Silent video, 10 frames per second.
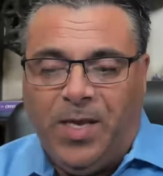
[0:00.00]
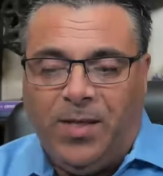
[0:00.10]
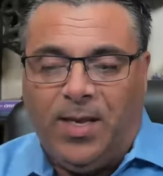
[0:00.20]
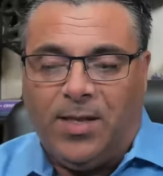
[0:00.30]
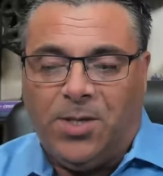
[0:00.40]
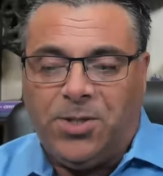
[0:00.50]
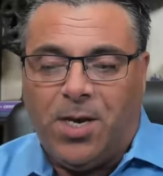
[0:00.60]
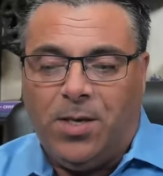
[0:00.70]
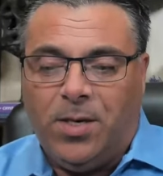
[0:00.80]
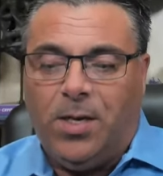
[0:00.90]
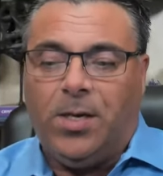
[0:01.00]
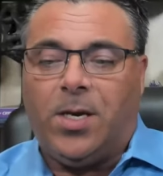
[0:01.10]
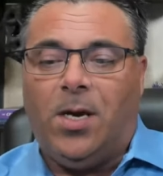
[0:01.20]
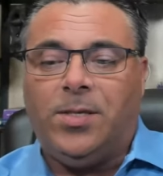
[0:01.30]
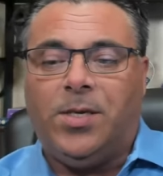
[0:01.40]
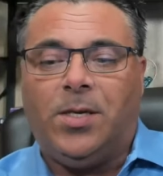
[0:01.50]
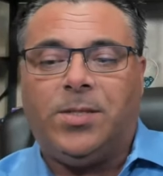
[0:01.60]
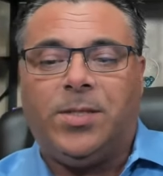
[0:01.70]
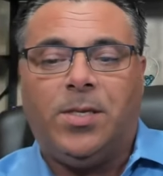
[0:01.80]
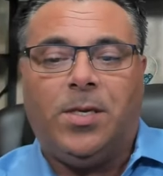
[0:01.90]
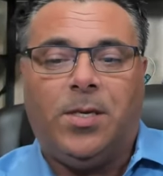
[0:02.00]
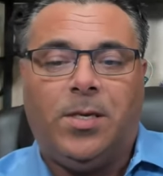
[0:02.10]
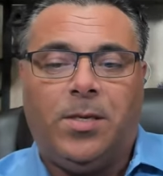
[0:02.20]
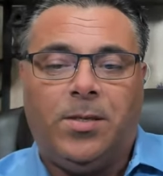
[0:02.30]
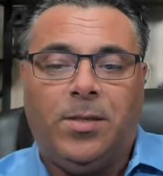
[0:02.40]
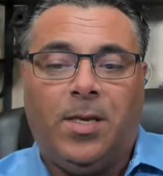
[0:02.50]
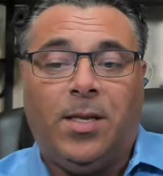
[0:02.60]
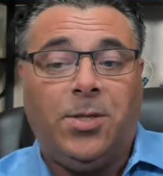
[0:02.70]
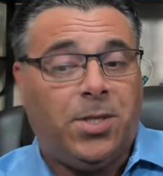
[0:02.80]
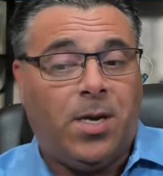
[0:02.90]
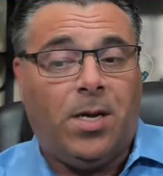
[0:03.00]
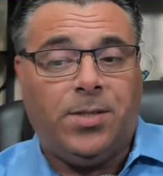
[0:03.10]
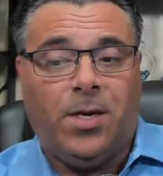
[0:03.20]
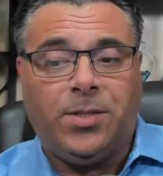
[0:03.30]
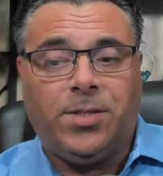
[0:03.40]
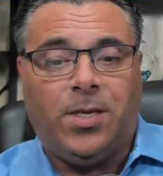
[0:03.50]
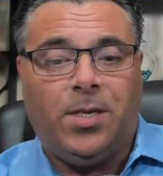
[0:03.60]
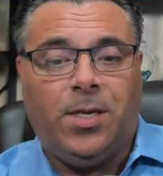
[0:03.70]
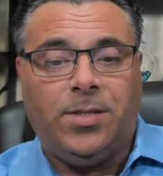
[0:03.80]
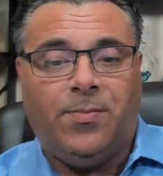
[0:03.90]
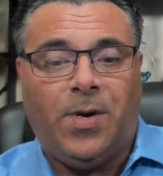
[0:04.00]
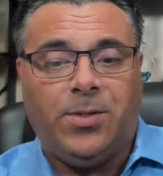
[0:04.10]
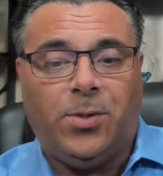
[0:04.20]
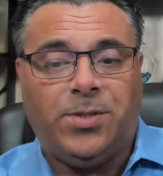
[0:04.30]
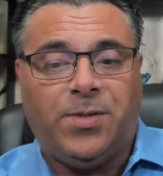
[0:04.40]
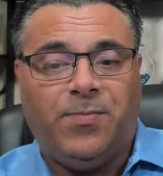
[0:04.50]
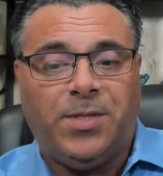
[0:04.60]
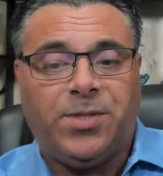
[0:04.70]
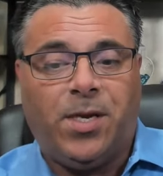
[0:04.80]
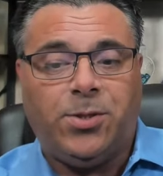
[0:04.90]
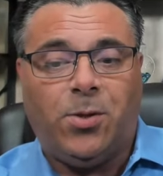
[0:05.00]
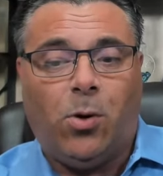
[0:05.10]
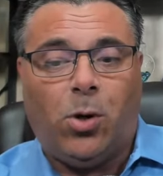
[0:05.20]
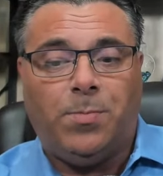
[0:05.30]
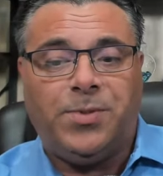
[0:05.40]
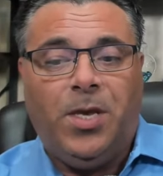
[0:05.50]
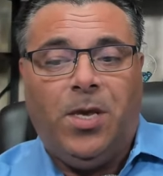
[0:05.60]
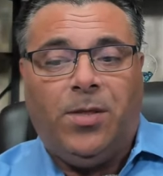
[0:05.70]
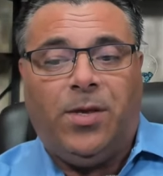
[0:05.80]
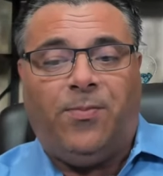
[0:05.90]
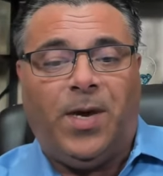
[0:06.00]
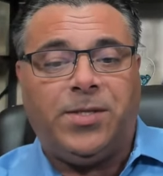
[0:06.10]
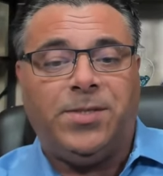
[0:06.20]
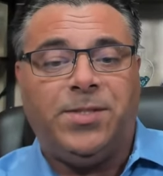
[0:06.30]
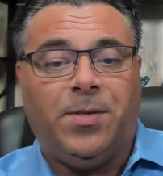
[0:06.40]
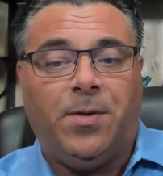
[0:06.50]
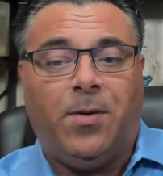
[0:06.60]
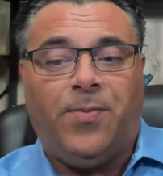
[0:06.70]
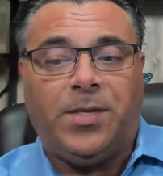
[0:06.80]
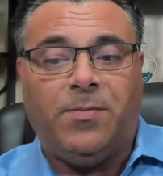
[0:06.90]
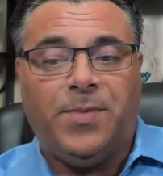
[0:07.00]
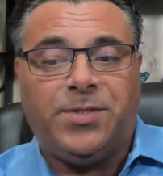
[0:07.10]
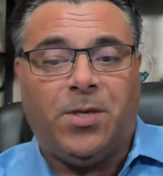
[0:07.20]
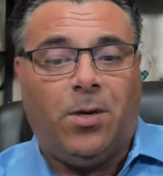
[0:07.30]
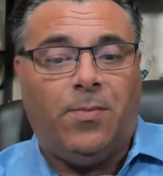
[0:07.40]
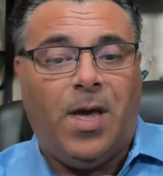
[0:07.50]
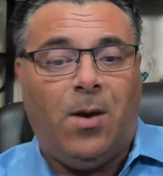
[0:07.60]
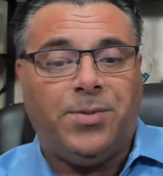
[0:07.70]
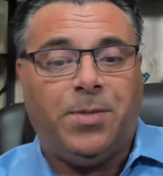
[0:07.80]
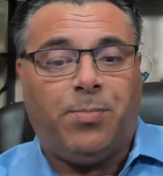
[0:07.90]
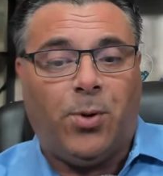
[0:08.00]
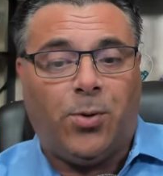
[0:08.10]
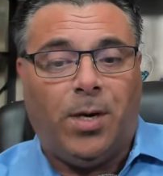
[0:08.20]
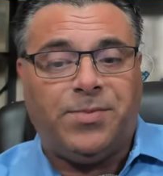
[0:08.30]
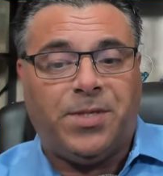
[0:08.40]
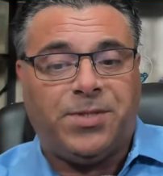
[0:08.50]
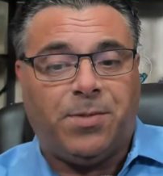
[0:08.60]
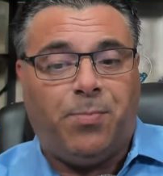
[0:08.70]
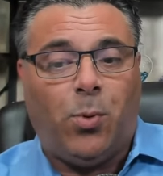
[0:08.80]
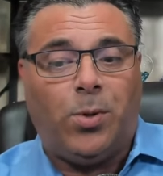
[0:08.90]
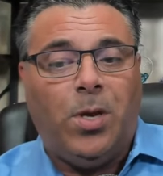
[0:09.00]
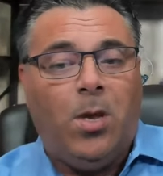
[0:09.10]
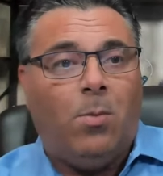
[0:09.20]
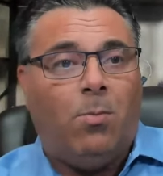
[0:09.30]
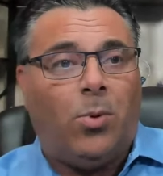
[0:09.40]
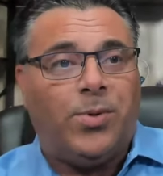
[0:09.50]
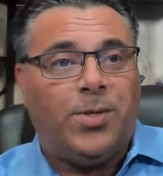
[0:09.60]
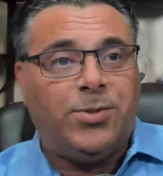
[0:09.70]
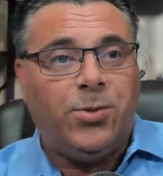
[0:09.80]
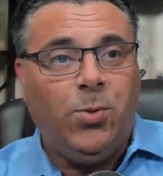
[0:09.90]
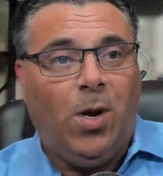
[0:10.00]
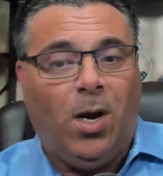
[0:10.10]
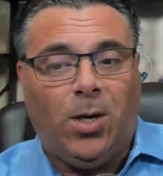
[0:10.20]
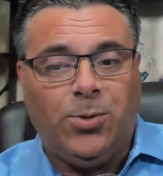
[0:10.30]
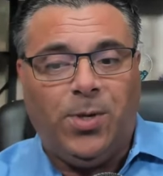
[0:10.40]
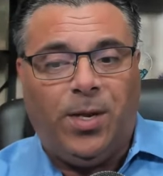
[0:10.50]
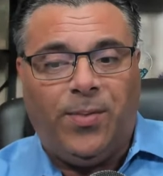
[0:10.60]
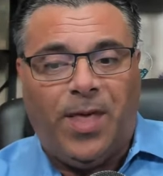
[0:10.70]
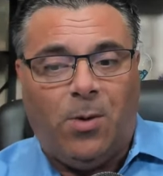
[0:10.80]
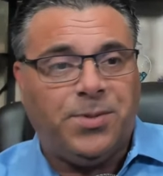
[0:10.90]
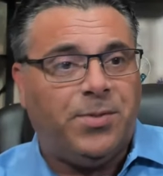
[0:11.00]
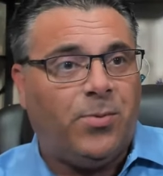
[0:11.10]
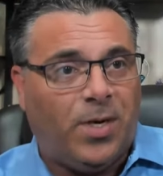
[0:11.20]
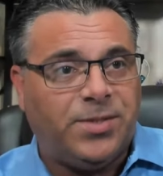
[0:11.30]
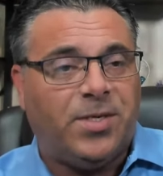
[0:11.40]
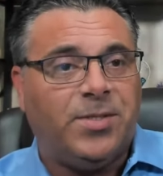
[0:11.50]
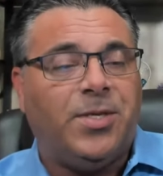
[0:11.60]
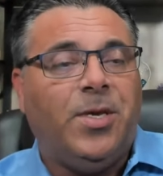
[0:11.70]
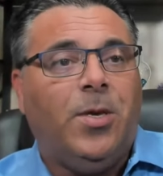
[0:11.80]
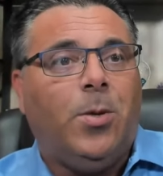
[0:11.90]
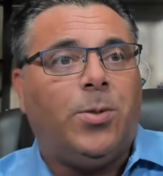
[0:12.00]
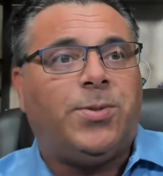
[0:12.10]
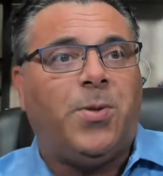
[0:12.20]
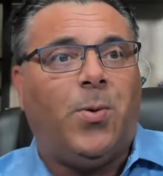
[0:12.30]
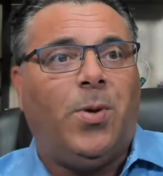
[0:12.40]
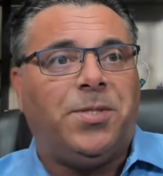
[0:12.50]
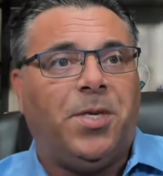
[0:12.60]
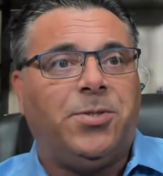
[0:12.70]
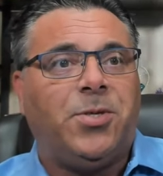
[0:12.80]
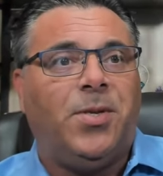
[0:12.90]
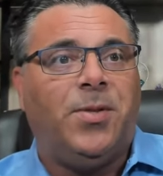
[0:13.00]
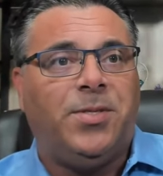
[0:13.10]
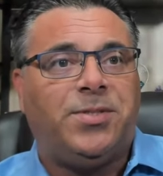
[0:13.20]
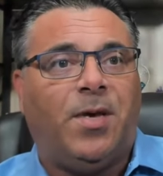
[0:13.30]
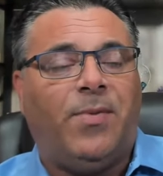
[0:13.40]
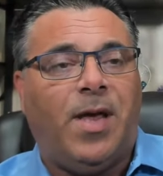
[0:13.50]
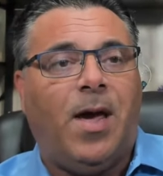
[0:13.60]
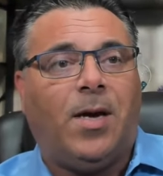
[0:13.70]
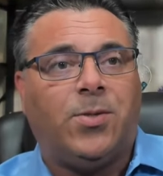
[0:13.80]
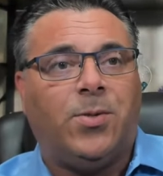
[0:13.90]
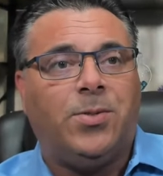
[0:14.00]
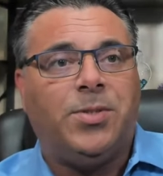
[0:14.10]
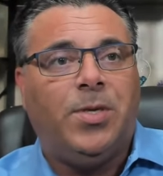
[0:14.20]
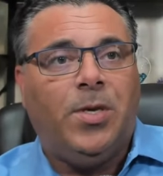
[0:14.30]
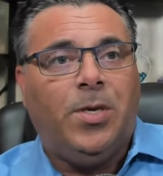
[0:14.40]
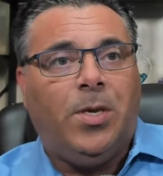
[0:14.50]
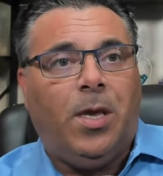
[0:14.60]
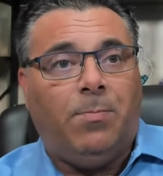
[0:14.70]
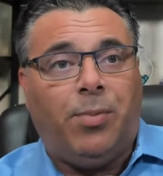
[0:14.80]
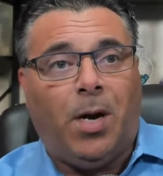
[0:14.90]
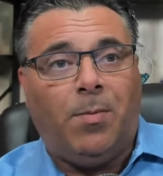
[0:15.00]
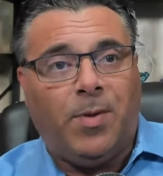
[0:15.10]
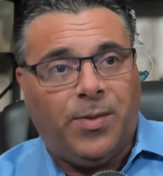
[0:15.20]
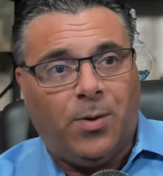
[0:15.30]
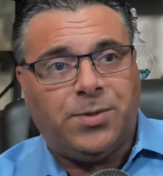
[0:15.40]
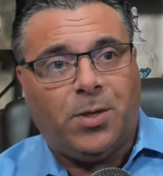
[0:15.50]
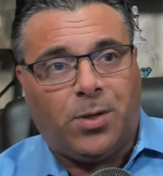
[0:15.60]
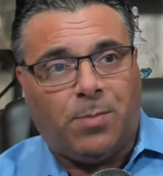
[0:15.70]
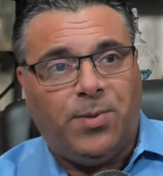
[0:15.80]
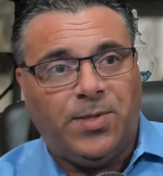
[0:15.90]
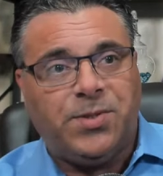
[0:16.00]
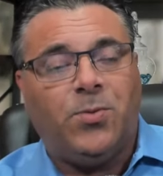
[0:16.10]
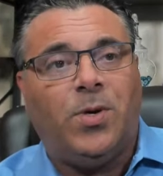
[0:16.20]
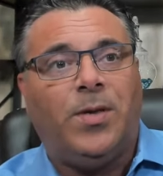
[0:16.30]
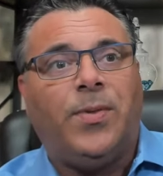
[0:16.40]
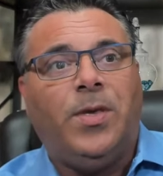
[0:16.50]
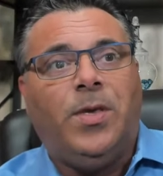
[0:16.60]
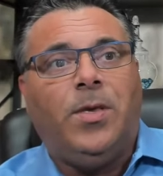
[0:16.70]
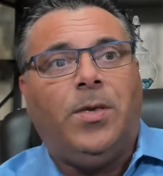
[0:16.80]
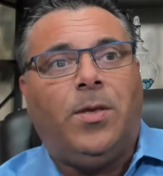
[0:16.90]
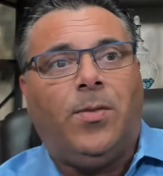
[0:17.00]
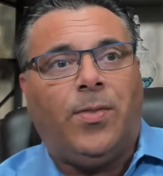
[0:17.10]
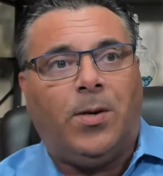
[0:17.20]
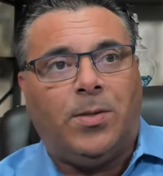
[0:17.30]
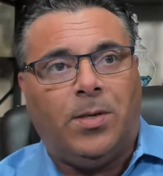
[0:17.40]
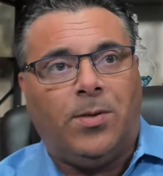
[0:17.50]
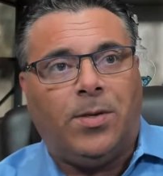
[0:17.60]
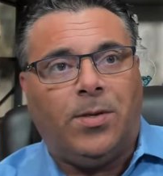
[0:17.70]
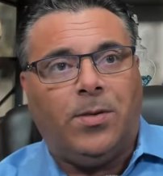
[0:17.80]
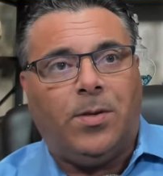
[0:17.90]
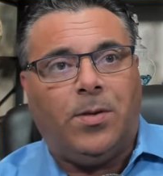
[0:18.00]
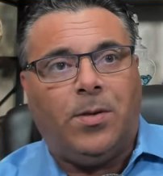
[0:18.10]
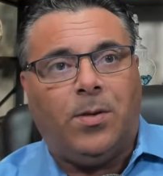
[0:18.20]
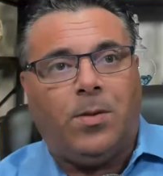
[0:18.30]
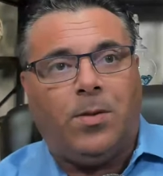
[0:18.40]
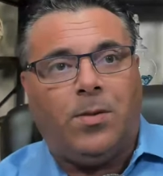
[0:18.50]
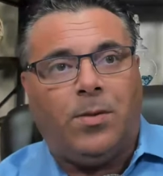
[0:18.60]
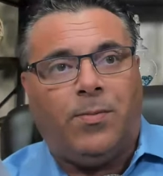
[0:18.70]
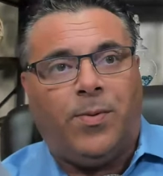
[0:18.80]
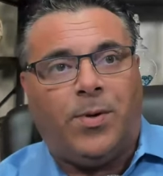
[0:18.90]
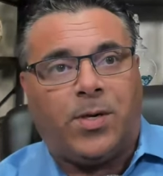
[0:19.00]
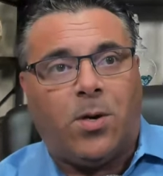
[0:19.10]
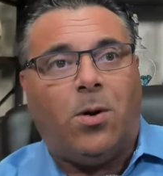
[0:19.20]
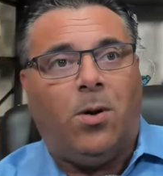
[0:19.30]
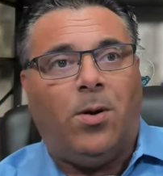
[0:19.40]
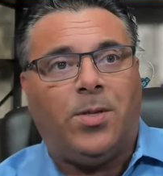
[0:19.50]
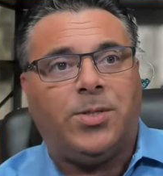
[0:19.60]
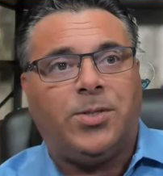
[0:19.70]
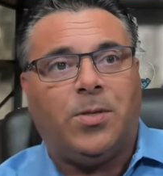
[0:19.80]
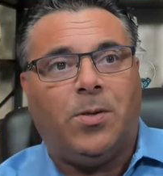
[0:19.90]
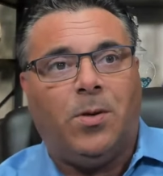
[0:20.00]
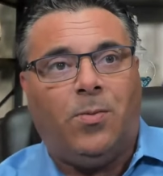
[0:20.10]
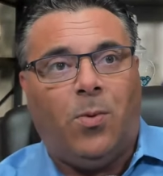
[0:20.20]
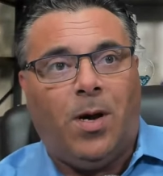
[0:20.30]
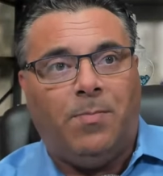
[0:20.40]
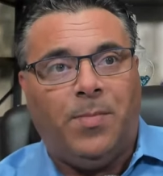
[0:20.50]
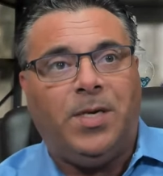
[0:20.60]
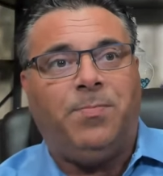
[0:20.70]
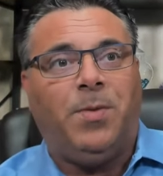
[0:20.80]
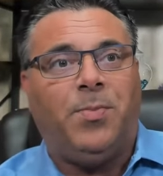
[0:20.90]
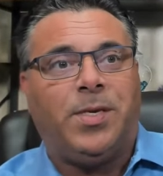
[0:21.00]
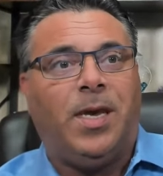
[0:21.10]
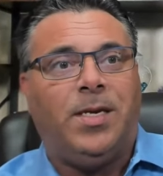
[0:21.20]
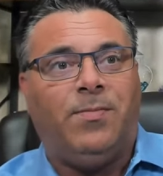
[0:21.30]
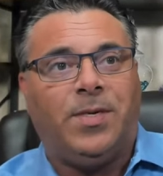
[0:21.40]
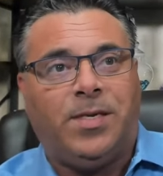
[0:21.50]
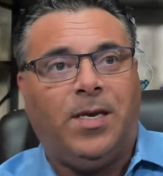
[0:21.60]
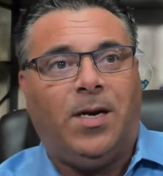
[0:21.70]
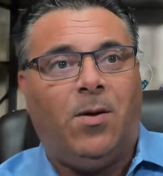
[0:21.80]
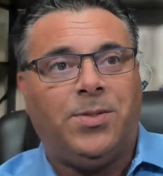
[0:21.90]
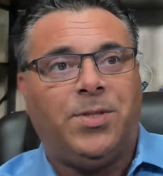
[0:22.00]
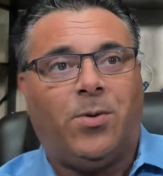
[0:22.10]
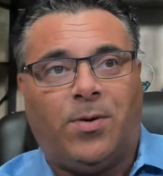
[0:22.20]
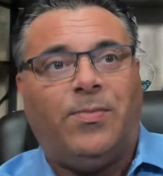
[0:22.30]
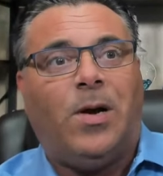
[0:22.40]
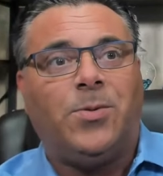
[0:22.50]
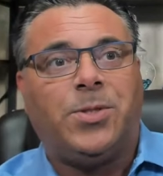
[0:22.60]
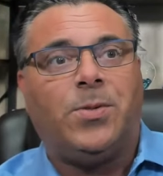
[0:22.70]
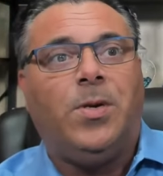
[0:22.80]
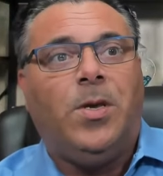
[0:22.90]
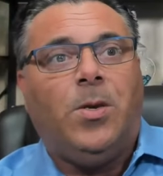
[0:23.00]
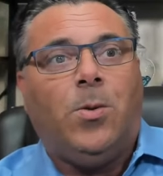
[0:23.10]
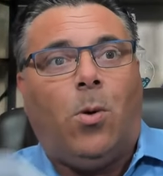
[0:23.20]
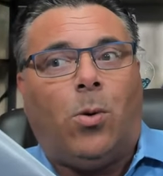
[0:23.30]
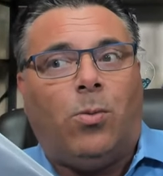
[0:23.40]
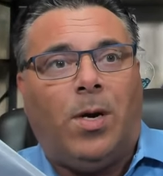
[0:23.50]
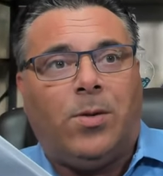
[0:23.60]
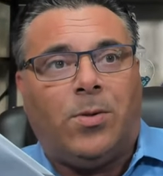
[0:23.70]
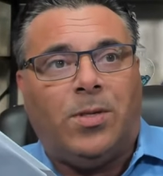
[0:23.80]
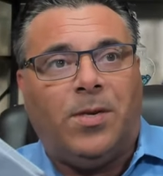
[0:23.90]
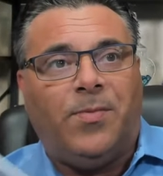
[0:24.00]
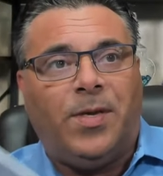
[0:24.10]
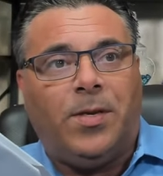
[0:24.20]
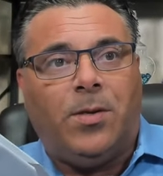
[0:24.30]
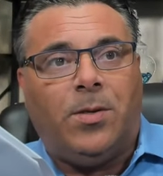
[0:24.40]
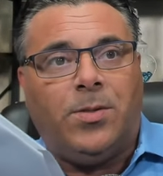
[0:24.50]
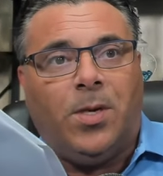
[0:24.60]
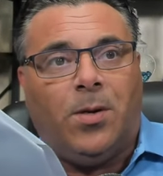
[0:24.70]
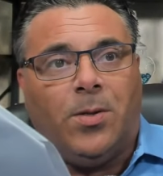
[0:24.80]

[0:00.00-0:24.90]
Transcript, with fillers: The alleged con- uh, conduct, uh, the alleged conduct uh, identified during this investigation harms the effectiveness of housing programs that support more than 200,000 residents. So essentially, these seven actors, and probably those they are complicit with, they're literally the very cause of why many people can't even get housing or a voucher, or why you're living and